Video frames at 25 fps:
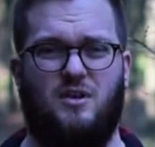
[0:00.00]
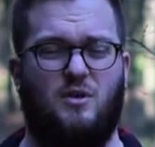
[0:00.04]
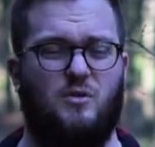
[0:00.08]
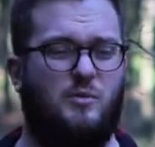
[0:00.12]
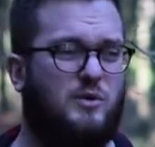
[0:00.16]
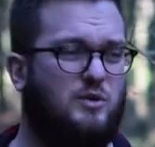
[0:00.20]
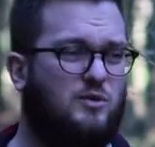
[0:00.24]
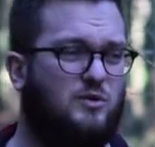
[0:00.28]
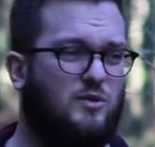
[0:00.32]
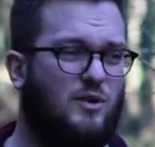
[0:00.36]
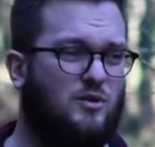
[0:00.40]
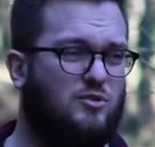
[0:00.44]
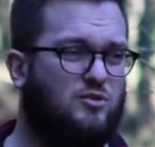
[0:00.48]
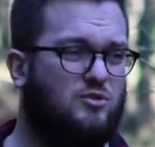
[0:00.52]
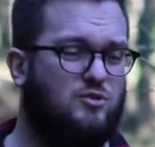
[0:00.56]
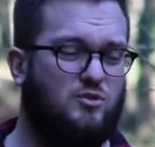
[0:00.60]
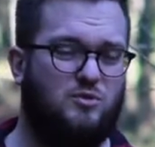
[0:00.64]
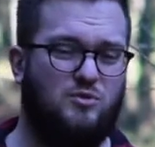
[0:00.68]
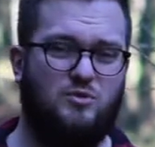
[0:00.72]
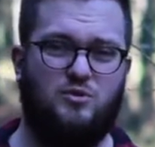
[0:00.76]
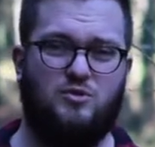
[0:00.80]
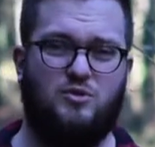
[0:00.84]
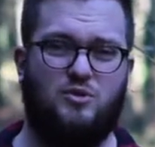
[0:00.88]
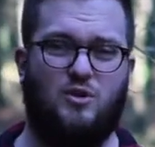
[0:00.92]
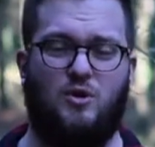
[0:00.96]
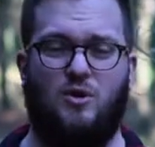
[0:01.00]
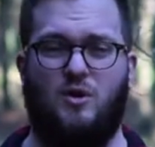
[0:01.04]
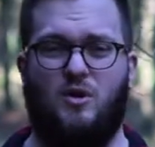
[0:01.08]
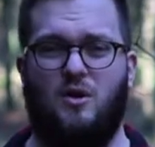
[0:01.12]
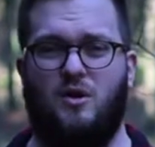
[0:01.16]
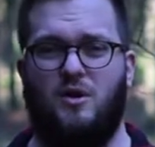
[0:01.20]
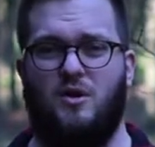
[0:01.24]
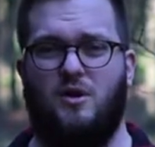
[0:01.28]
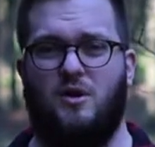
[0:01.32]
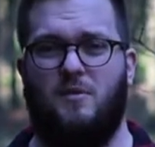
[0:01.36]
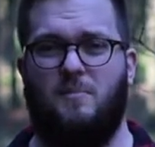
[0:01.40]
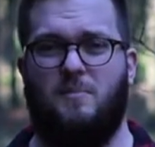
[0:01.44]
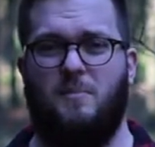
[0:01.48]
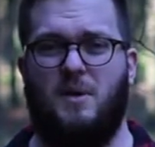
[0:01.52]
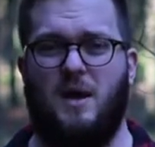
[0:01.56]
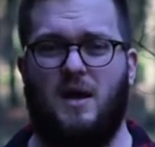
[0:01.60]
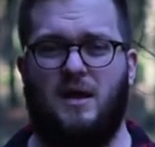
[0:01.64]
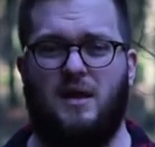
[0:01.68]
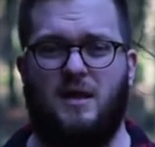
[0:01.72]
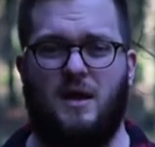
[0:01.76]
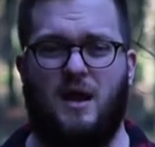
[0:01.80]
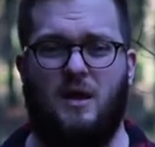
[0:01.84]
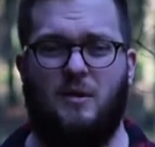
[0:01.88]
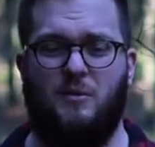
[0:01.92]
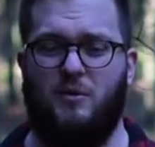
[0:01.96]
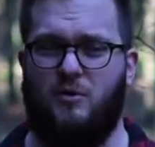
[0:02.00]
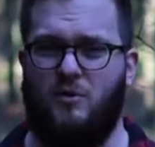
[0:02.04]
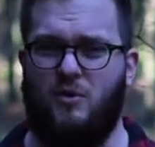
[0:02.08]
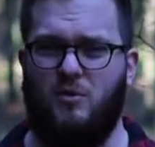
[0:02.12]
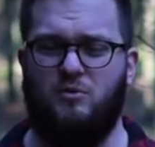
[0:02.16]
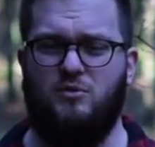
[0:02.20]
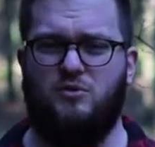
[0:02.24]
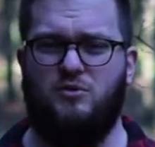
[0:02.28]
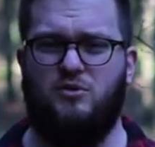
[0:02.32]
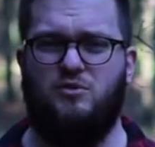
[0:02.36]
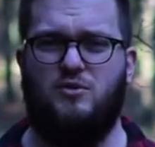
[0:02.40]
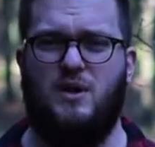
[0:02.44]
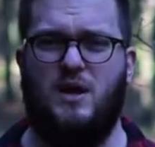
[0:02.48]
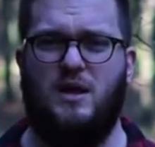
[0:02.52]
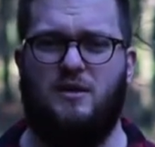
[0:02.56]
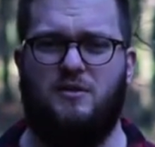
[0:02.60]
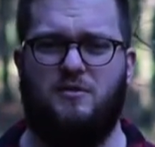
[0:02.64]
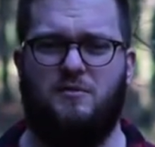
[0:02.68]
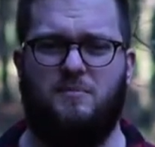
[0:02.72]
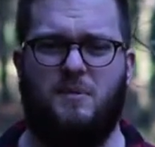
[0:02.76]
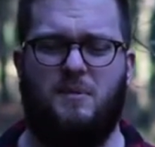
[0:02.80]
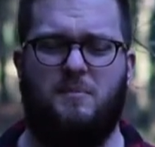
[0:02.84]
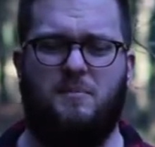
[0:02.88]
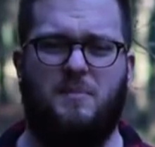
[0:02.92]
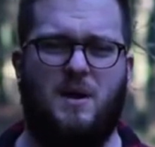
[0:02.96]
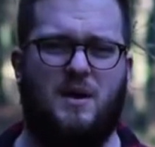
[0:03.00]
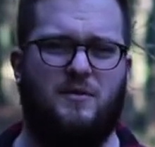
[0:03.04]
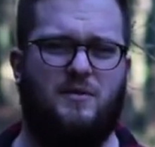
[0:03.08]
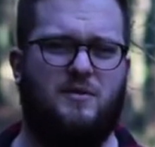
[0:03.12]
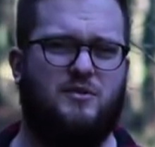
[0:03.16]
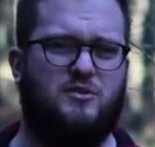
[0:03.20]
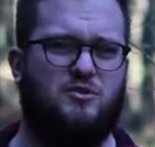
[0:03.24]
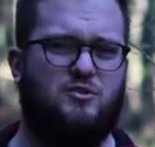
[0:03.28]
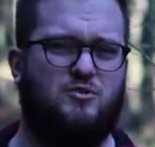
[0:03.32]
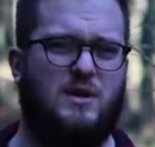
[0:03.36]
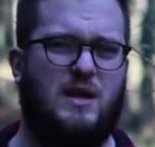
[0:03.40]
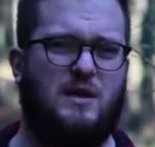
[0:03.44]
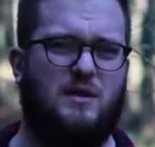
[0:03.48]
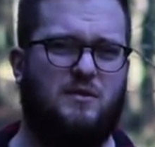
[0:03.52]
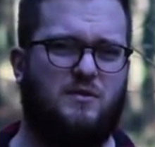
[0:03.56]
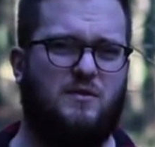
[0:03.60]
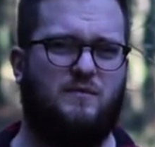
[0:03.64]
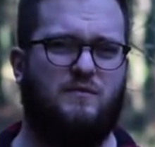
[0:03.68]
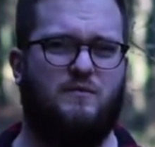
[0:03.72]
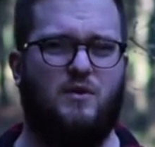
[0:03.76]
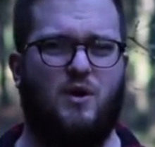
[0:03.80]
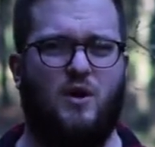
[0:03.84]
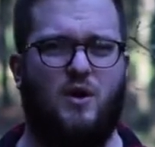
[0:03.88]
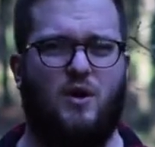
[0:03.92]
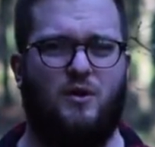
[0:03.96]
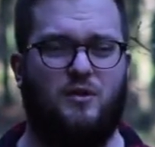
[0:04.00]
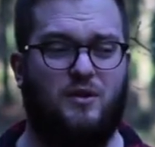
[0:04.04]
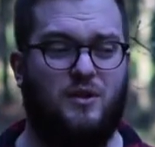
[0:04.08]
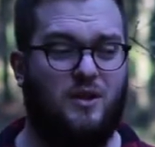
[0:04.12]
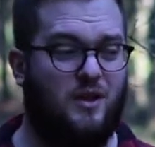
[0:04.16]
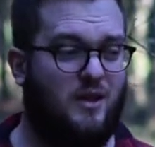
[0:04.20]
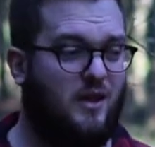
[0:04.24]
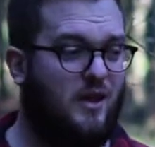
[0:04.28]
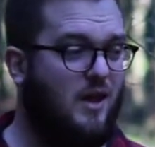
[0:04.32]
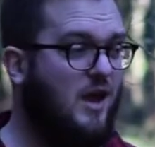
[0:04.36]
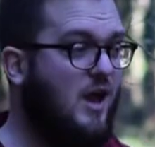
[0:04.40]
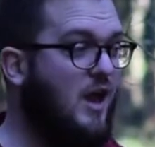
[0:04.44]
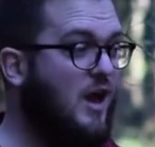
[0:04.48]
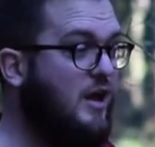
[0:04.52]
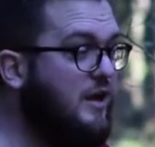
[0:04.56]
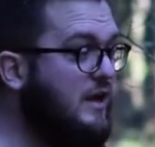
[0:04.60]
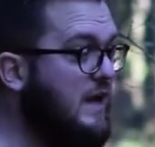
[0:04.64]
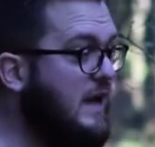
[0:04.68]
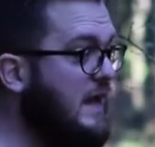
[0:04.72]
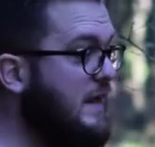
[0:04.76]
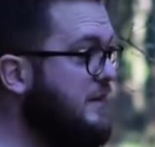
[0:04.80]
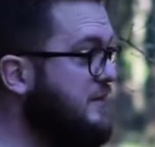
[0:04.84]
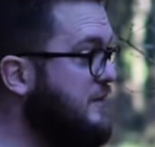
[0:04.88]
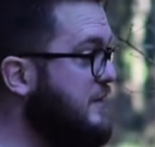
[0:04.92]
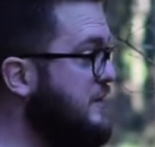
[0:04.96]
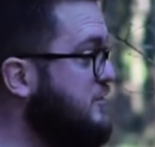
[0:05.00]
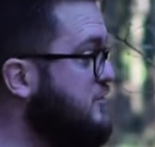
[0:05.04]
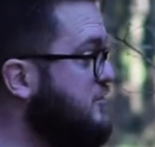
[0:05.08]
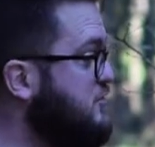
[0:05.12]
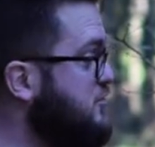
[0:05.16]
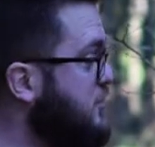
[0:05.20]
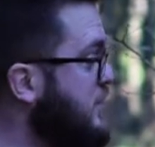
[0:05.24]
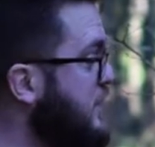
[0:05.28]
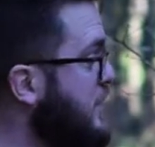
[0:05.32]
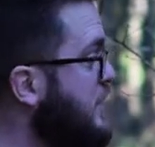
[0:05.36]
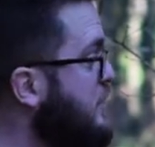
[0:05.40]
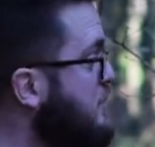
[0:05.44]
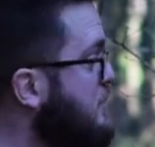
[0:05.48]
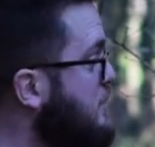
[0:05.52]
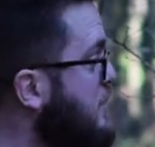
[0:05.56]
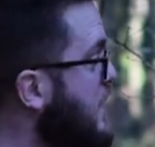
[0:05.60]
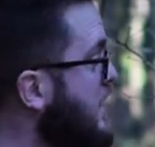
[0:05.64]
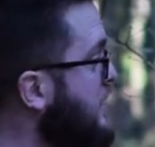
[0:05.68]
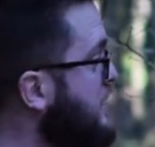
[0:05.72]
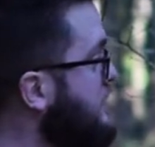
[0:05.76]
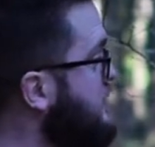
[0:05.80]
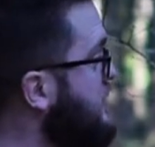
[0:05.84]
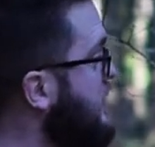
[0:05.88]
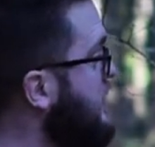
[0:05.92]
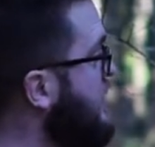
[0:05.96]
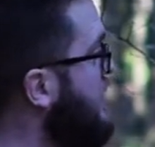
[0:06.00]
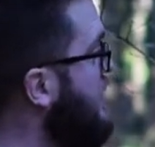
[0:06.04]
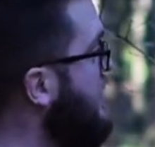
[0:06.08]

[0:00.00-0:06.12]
We do not do so by our own strength, but by the strength of God. Unlike this tree who has